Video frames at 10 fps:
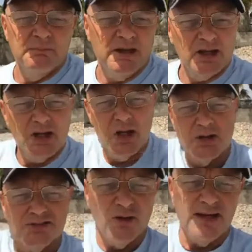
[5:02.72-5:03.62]
Bit of
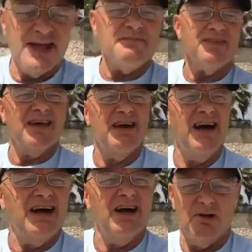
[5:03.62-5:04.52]
news for you.
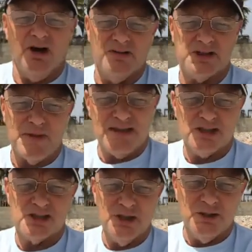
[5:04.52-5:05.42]
On
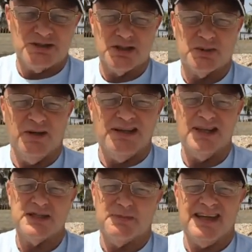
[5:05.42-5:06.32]
Spanish news this week,
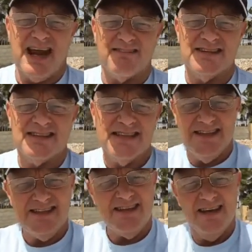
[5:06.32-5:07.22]
it's been
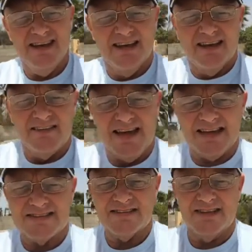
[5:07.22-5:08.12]
guaranteed
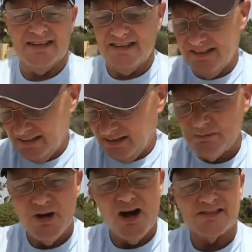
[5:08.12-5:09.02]
that the
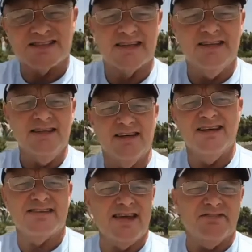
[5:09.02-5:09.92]
emergency
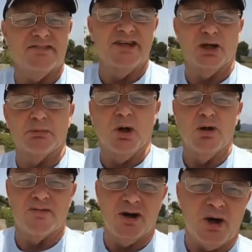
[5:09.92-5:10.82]
is definitely going to be
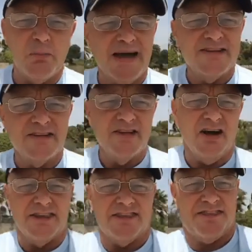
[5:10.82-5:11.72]
over on May the
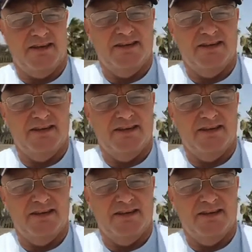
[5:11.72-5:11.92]
9th.